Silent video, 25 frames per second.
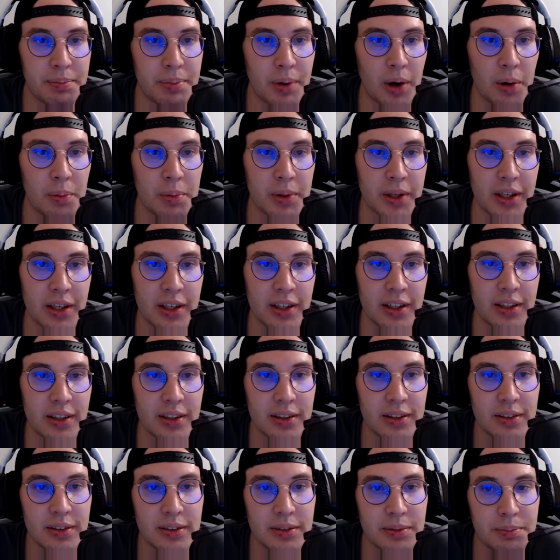Probably
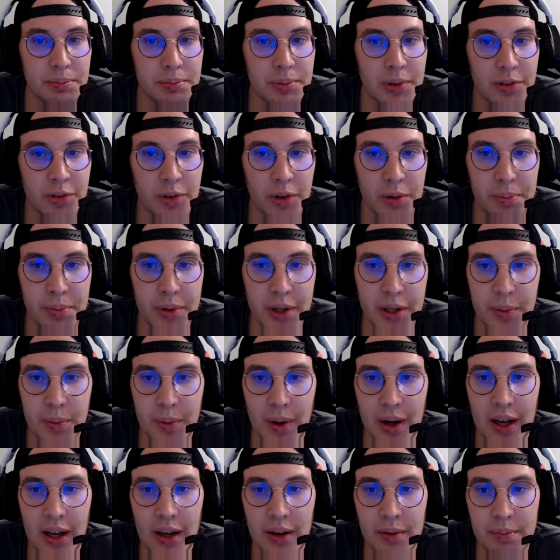gonna perform pretty
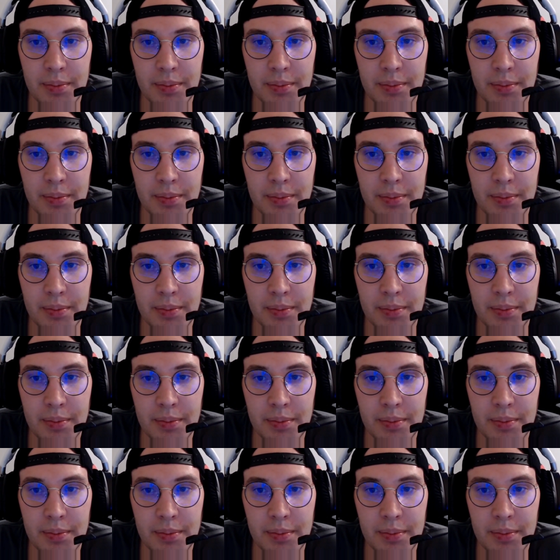well.